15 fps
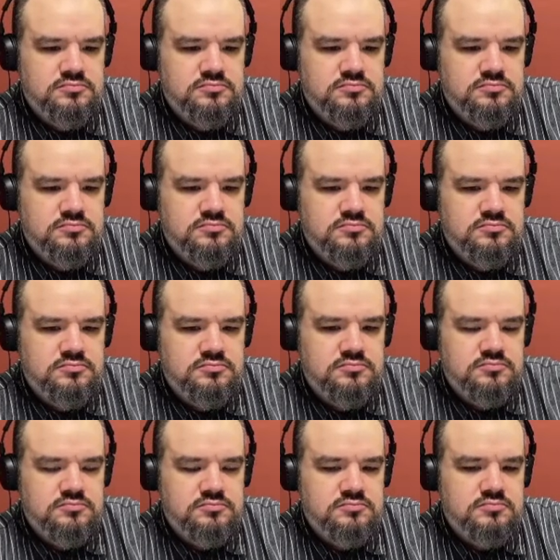
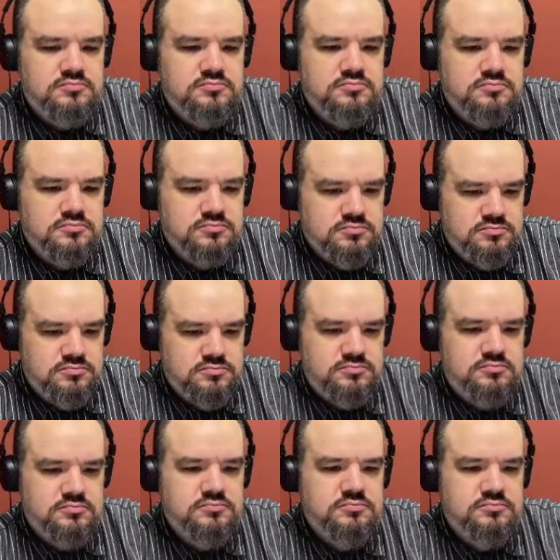
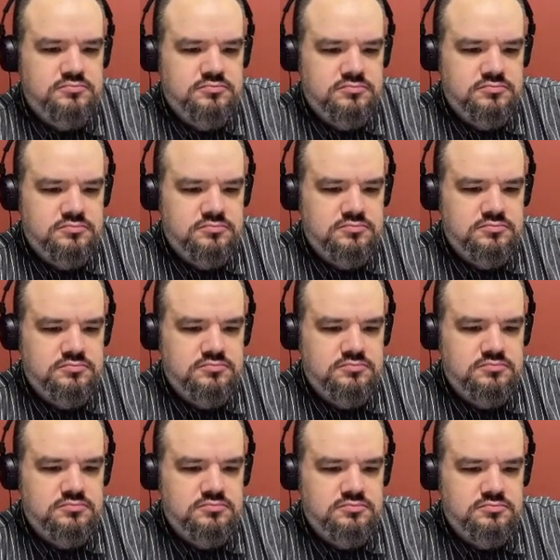
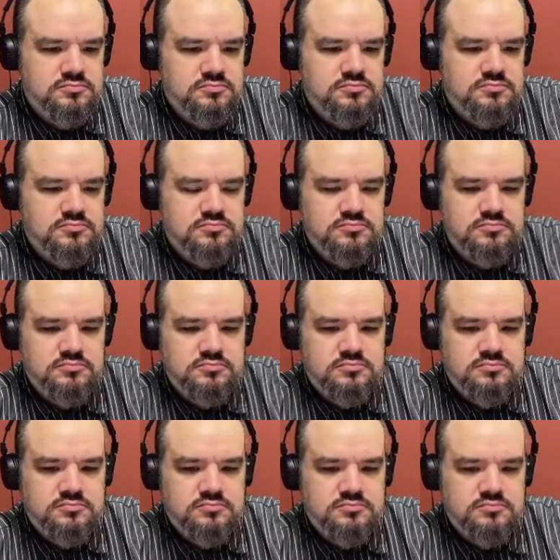
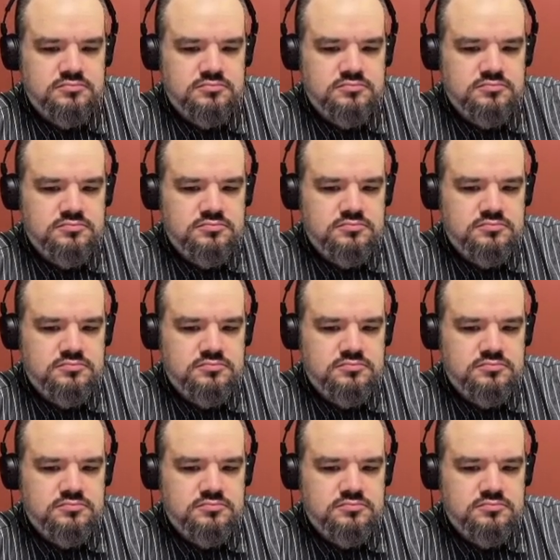(not speaking)